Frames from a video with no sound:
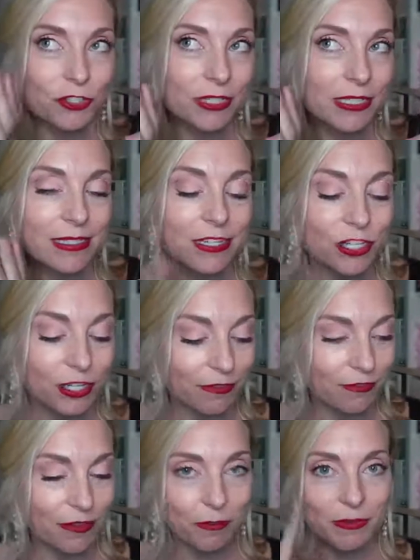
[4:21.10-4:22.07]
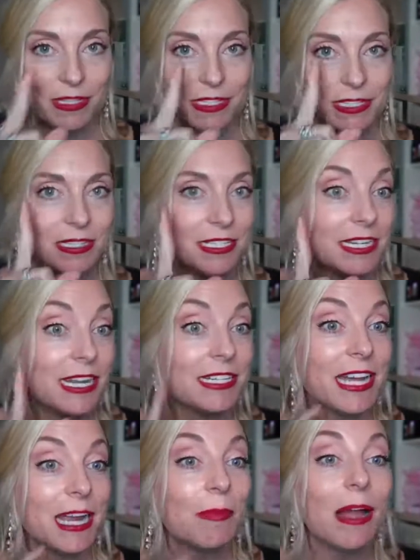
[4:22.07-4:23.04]
transition from the
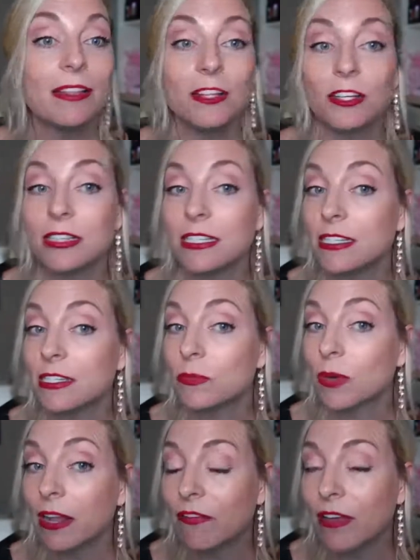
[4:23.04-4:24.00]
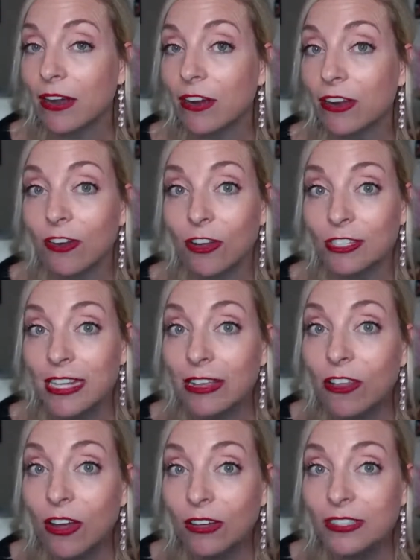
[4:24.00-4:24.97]
daytime eye look. This is what I've had on all day
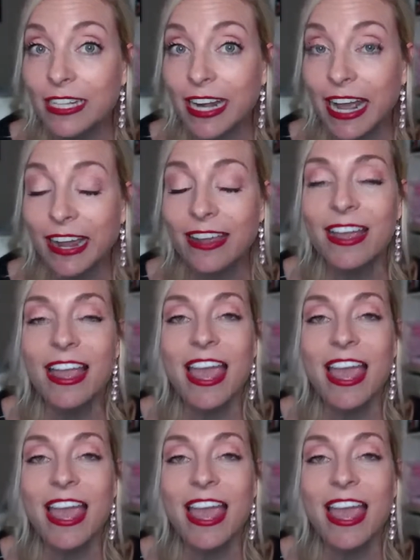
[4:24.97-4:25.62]
long today.